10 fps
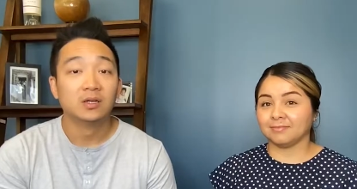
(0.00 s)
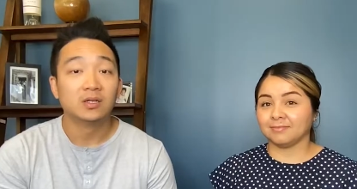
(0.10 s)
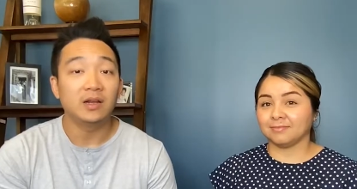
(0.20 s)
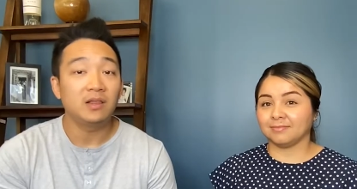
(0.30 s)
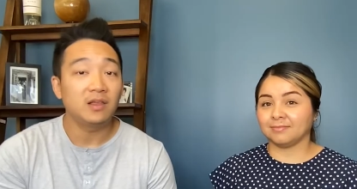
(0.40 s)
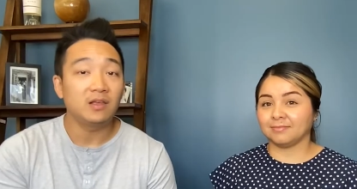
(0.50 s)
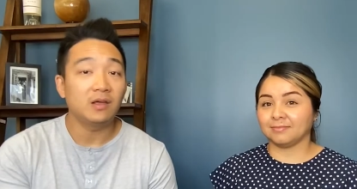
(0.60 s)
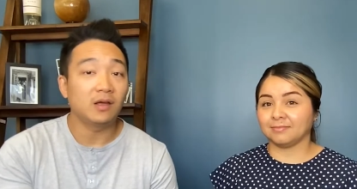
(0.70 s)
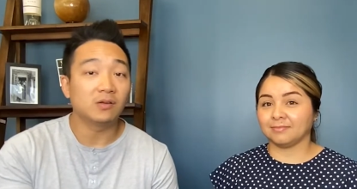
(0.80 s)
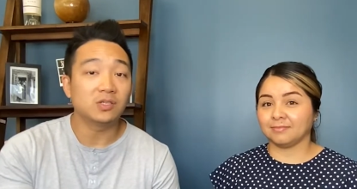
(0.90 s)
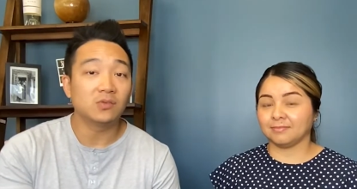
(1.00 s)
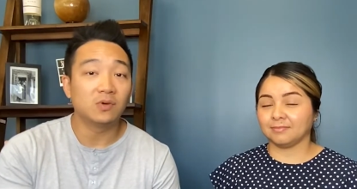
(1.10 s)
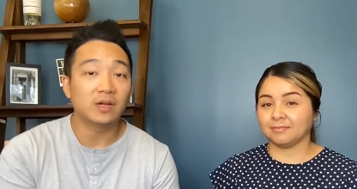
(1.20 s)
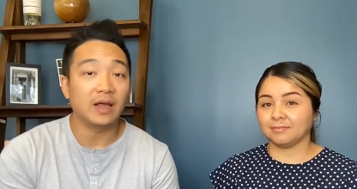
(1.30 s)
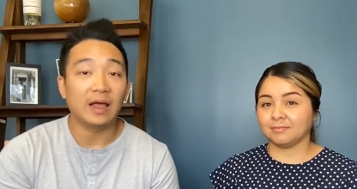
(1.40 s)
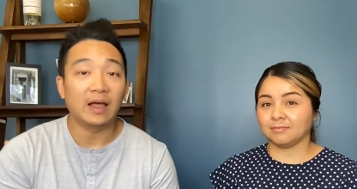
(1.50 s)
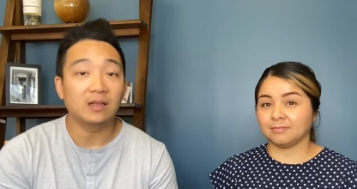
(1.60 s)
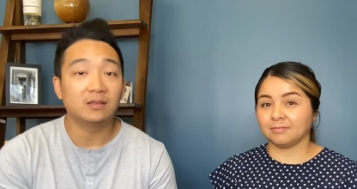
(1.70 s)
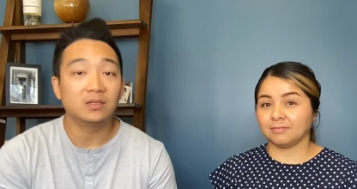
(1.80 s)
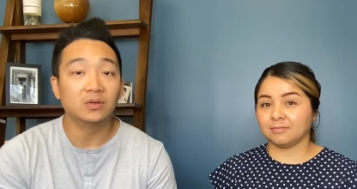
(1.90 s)
Speaker 1: Anything else you want to
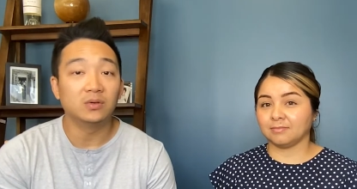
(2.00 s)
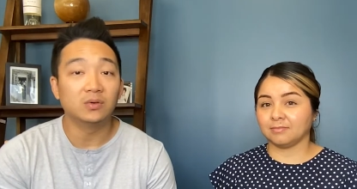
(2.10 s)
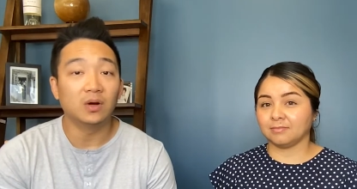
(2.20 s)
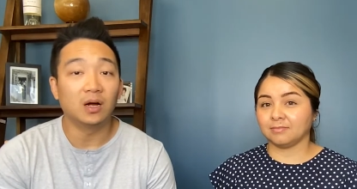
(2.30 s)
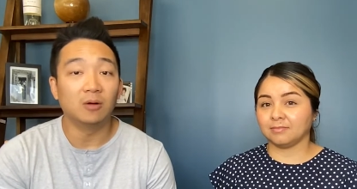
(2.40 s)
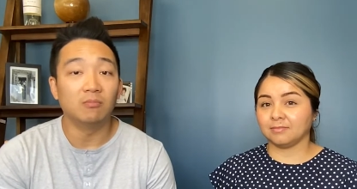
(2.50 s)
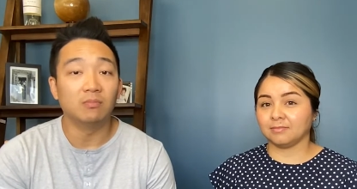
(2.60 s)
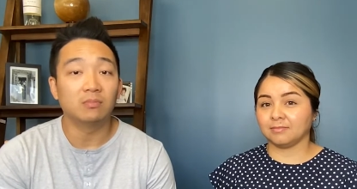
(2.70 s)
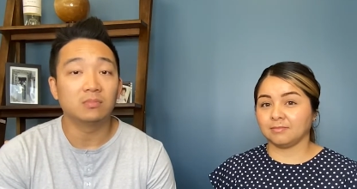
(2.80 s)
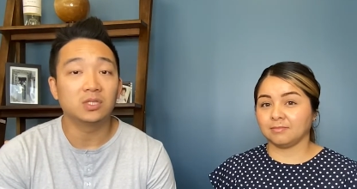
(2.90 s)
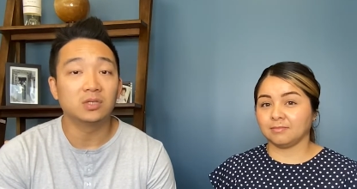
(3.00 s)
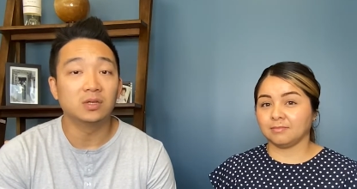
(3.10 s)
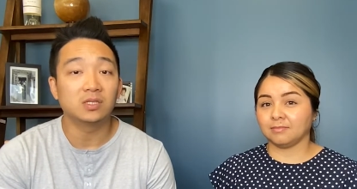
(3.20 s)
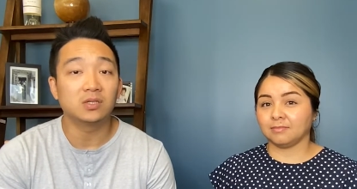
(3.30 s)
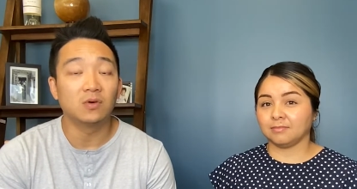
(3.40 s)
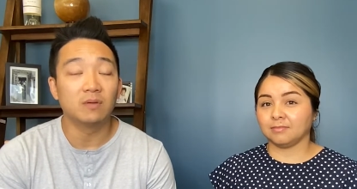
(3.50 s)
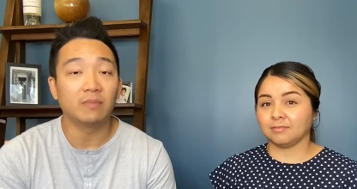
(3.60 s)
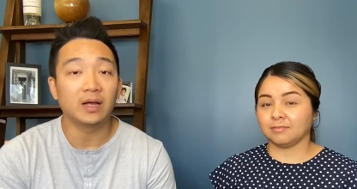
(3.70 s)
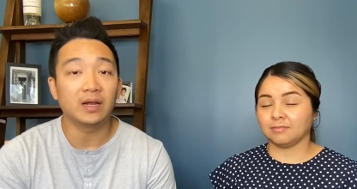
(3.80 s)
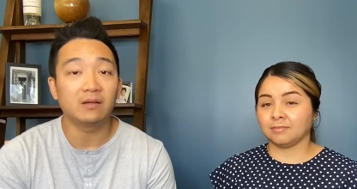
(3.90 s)
add to um, to this two one
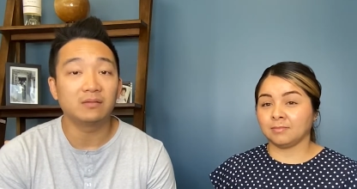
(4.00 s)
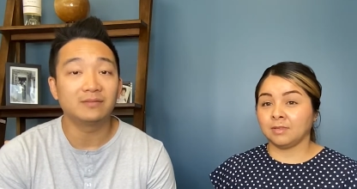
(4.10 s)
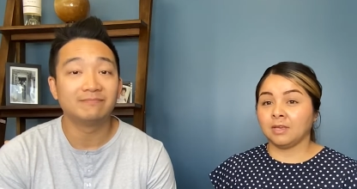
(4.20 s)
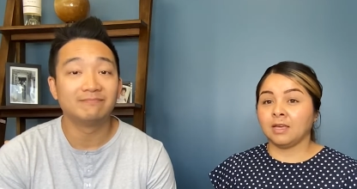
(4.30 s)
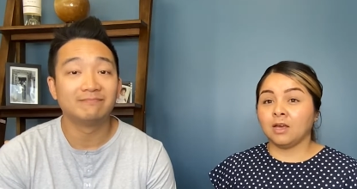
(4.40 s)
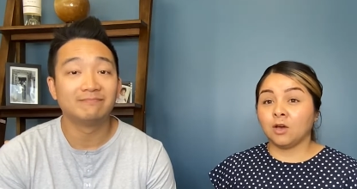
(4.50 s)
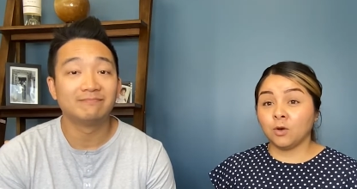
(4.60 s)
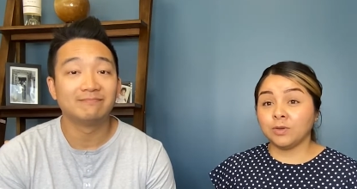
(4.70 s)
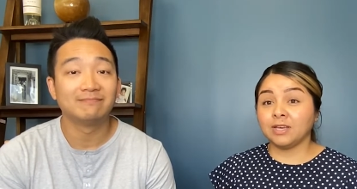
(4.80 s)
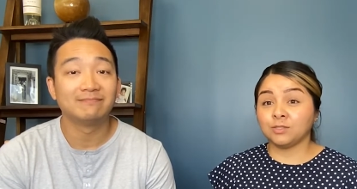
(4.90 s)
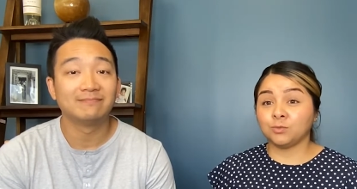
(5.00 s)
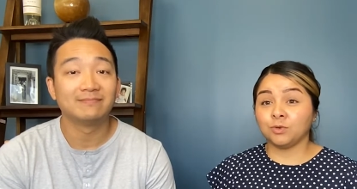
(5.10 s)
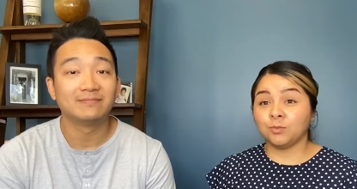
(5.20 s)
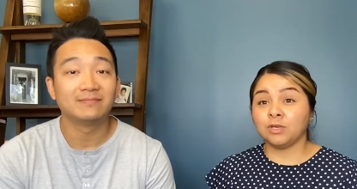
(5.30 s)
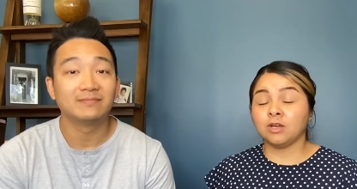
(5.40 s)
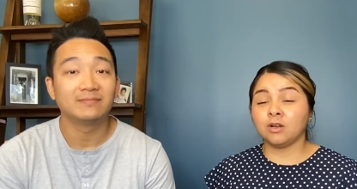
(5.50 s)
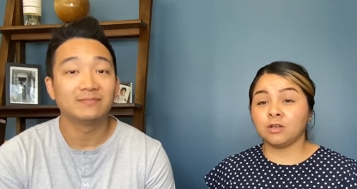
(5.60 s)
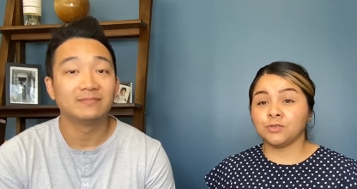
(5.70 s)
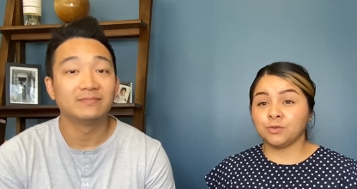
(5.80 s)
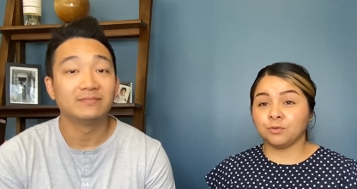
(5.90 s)
buy down?
Speaker 2: Oh yes, what we can
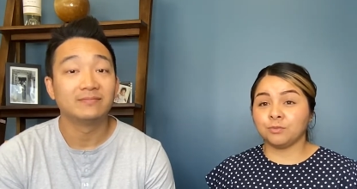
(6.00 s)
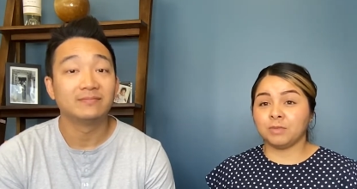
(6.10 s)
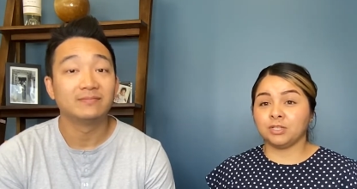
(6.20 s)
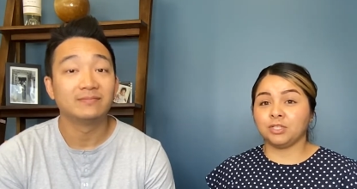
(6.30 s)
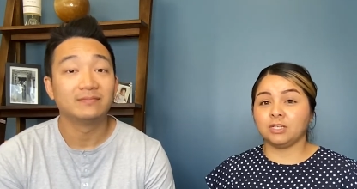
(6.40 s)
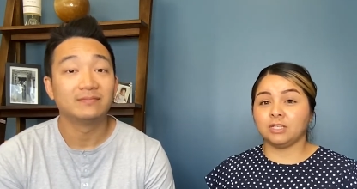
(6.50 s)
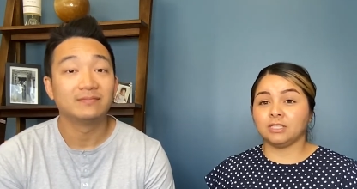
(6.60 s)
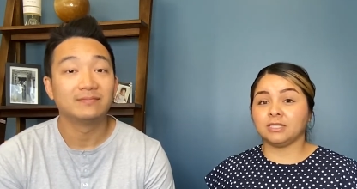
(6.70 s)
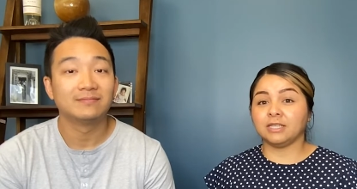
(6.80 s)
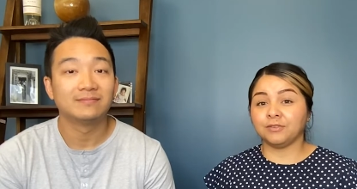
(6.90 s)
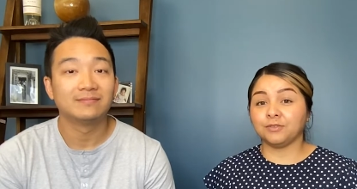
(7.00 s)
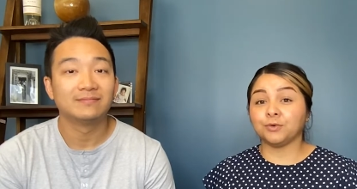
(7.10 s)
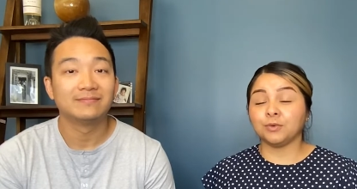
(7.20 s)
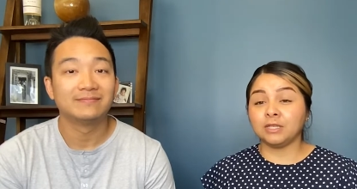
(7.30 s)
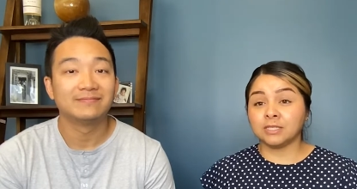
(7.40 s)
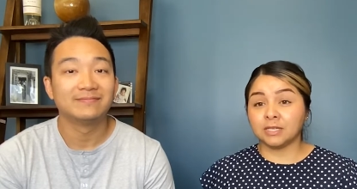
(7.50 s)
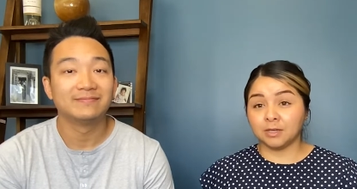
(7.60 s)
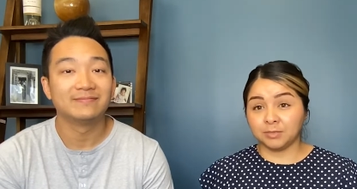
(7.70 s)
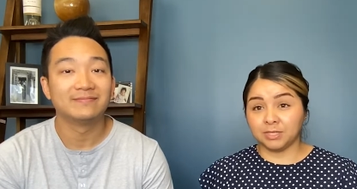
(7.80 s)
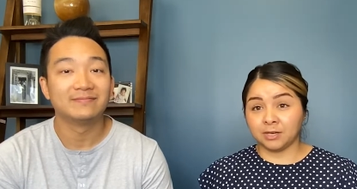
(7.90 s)
also mention is if the rates
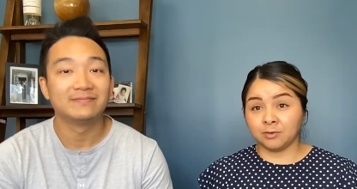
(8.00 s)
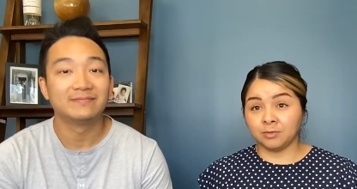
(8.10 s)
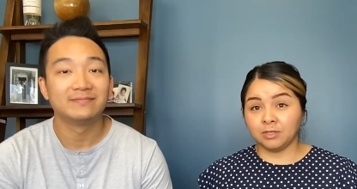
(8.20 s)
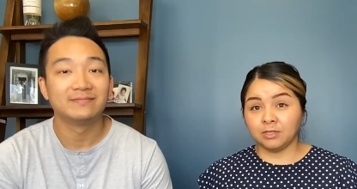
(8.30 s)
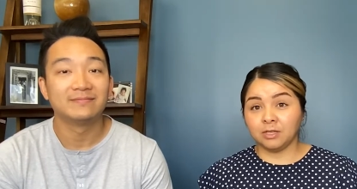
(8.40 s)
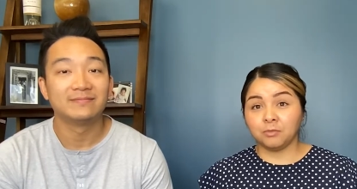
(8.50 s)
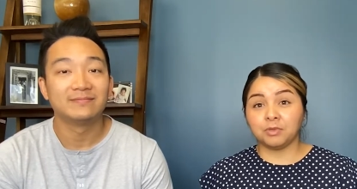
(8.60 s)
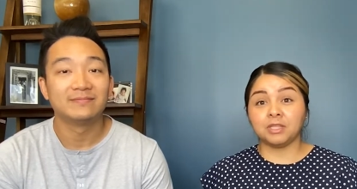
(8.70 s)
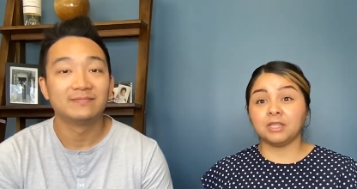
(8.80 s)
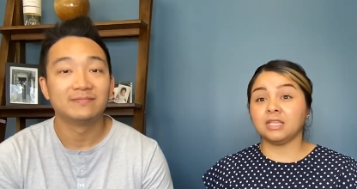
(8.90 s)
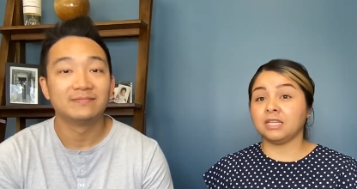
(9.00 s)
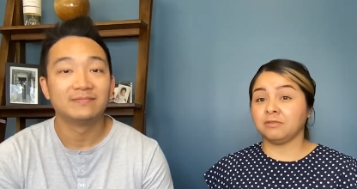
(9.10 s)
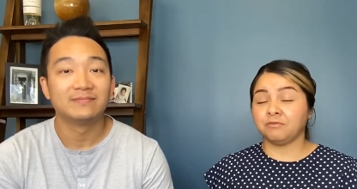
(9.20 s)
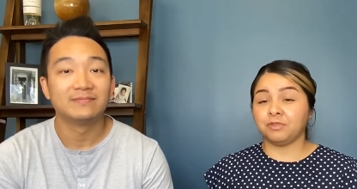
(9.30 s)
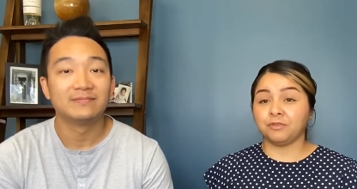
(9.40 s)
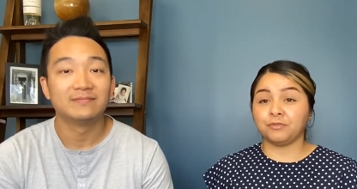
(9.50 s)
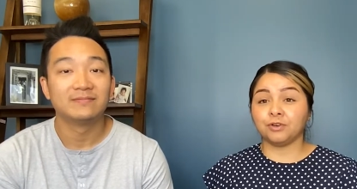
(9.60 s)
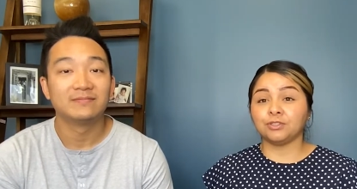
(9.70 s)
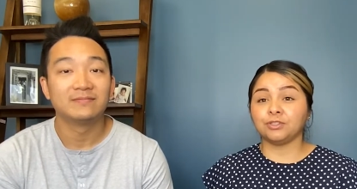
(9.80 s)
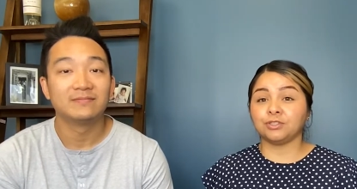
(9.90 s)
come down within the the
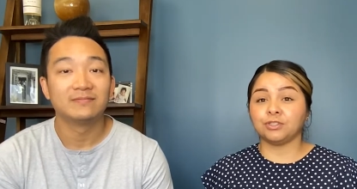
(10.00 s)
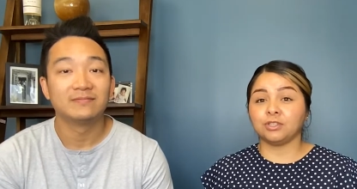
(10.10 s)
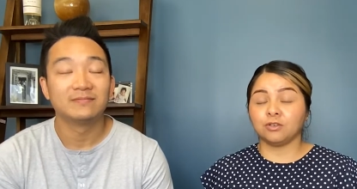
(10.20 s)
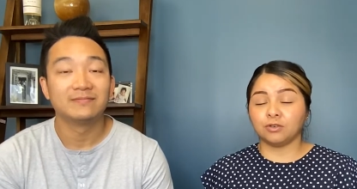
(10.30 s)
first or